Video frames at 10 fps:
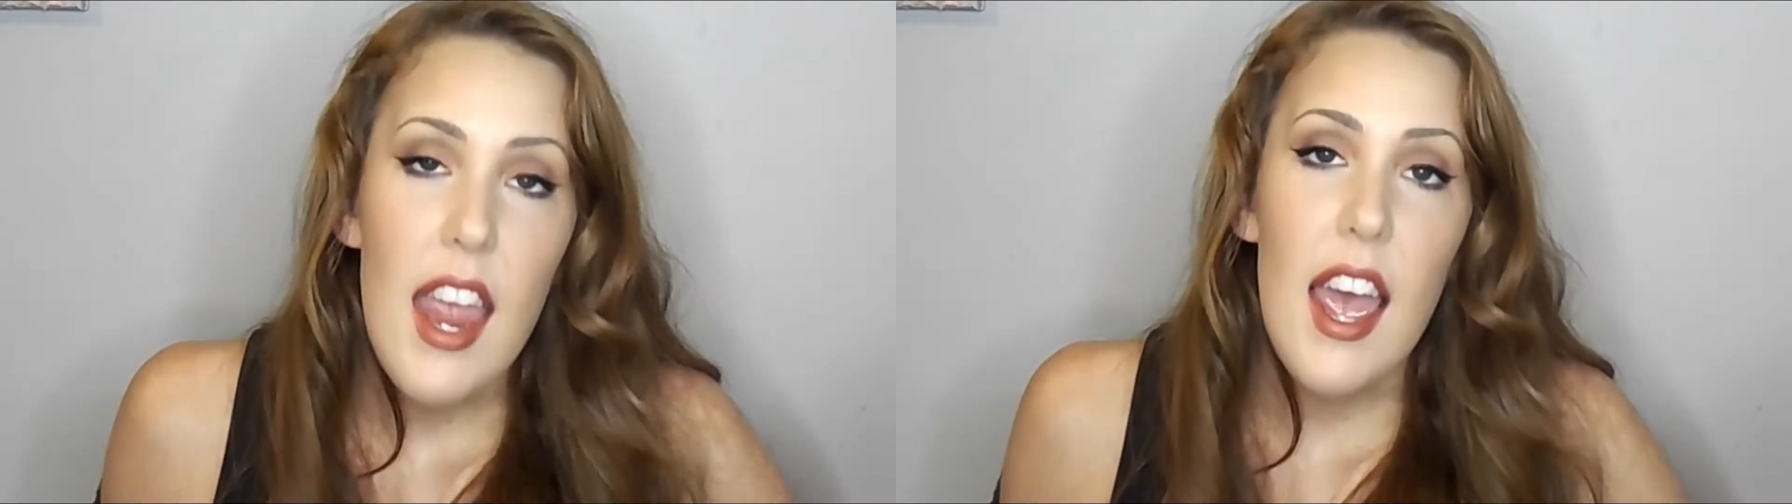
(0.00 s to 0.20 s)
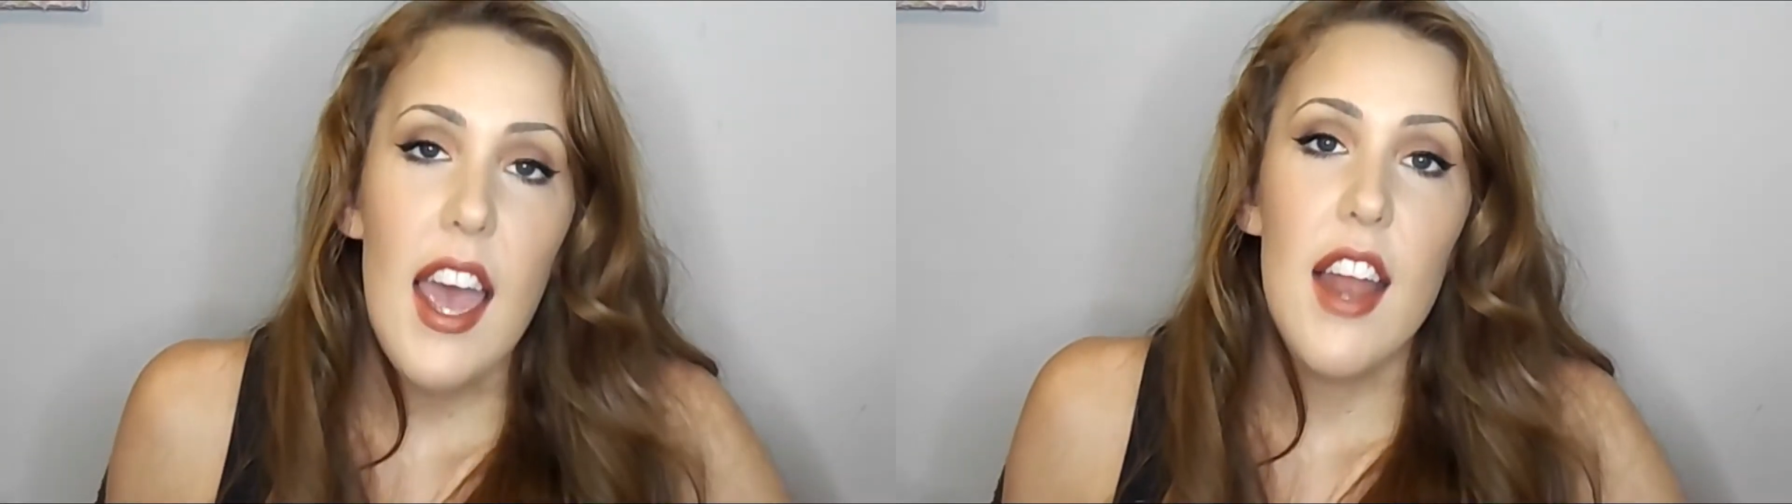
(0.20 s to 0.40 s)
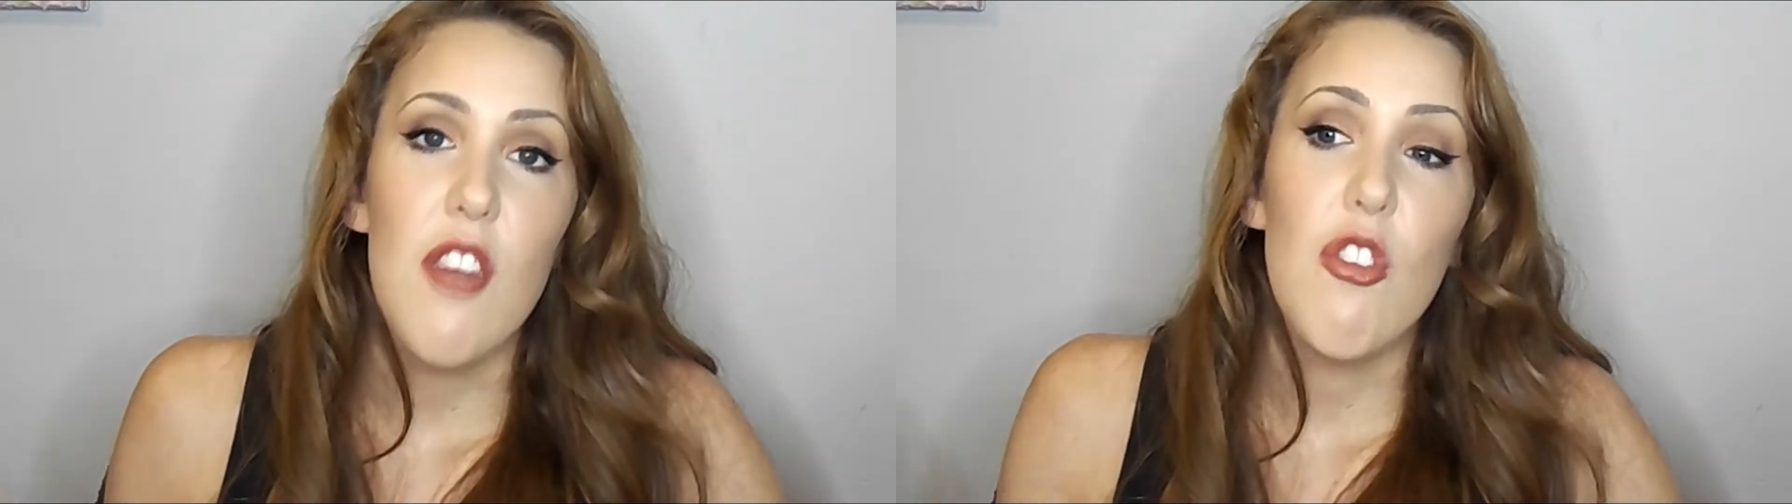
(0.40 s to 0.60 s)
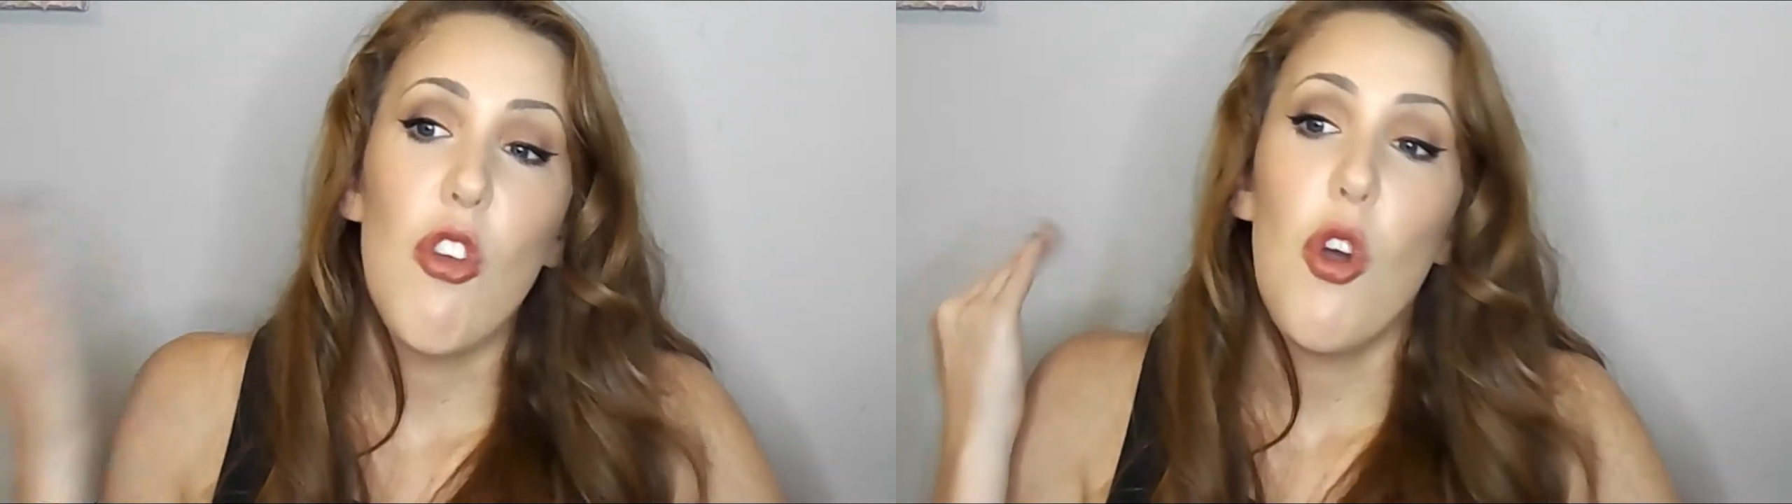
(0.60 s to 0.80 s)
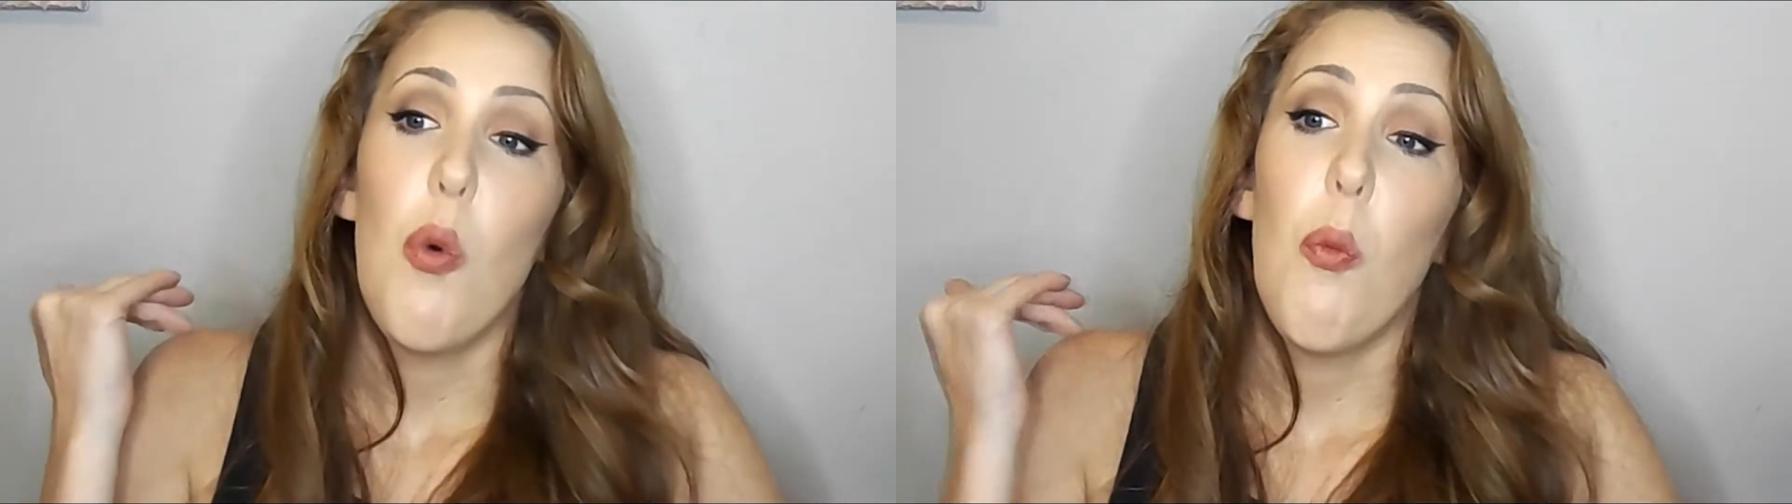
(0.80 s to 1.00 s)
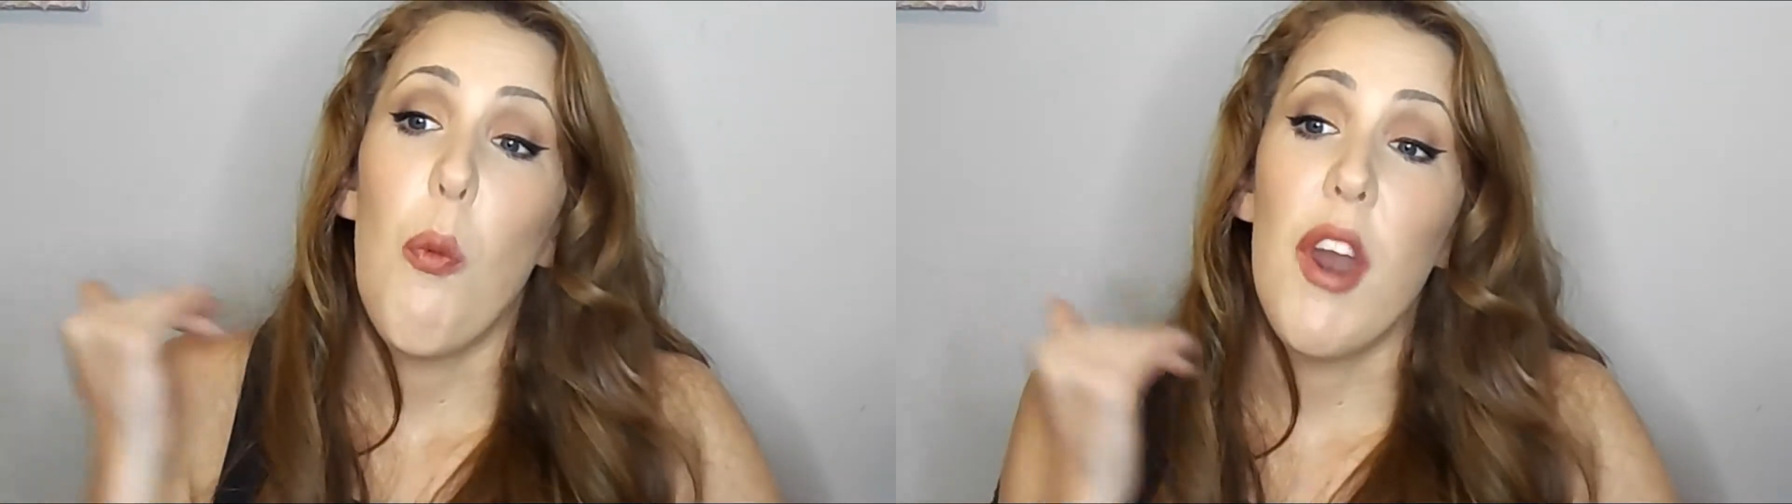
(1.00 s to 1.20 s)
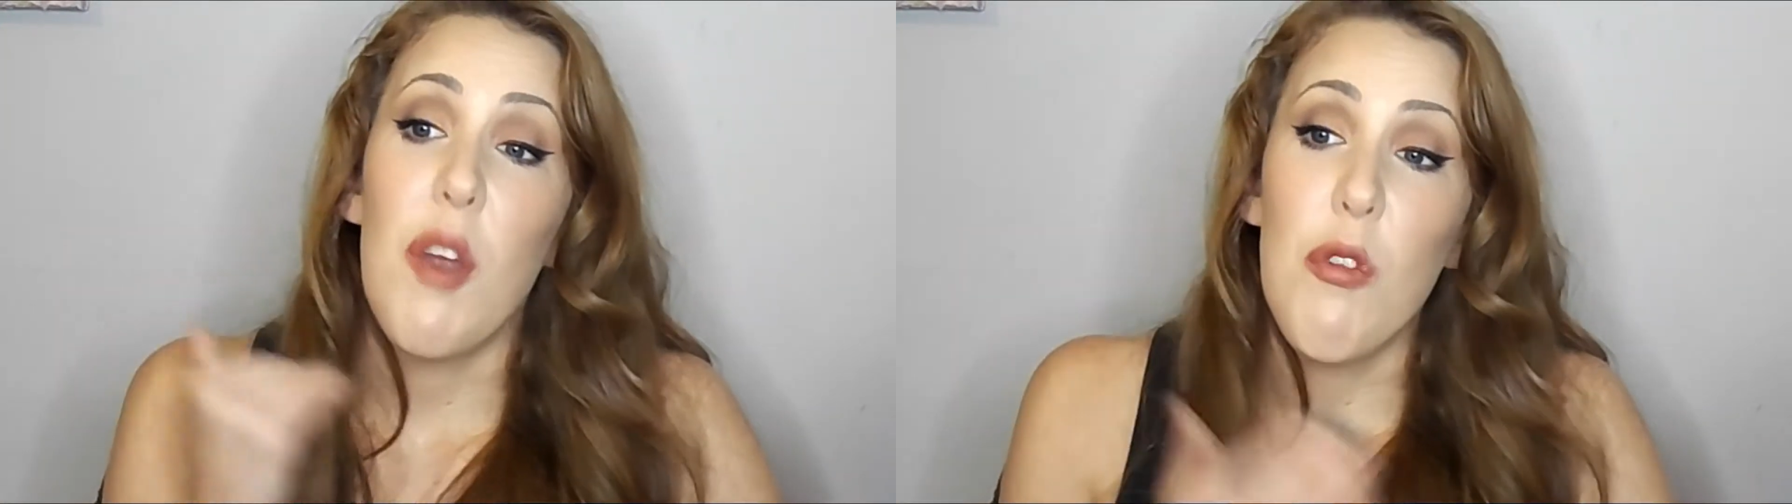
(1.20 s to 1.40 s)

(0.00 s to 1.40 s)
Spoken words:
and what